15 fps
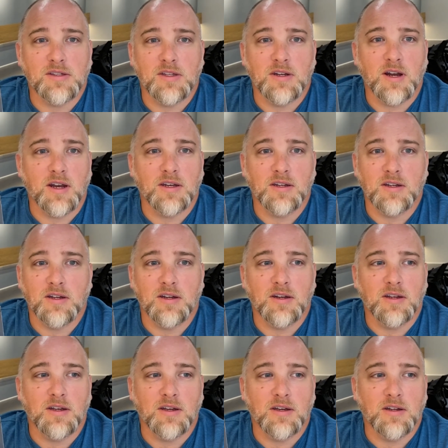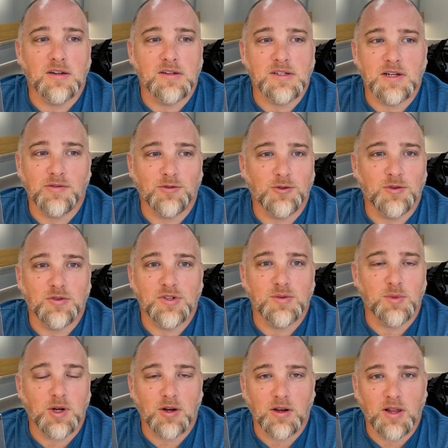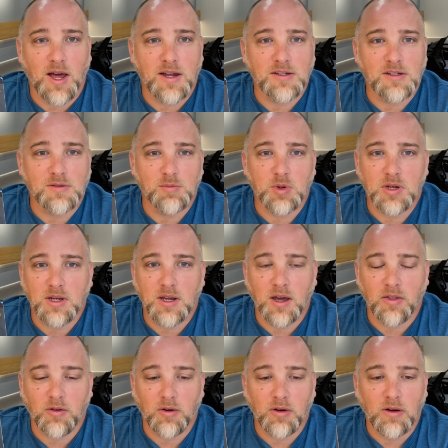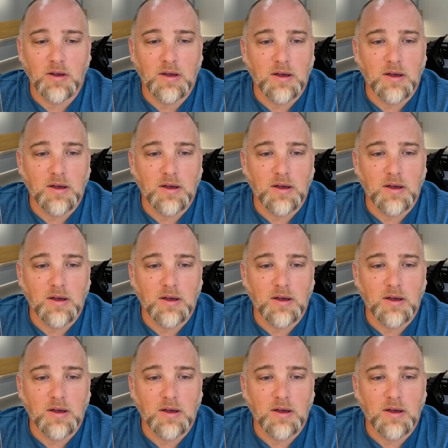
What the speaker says: than I did in several seminary classes put together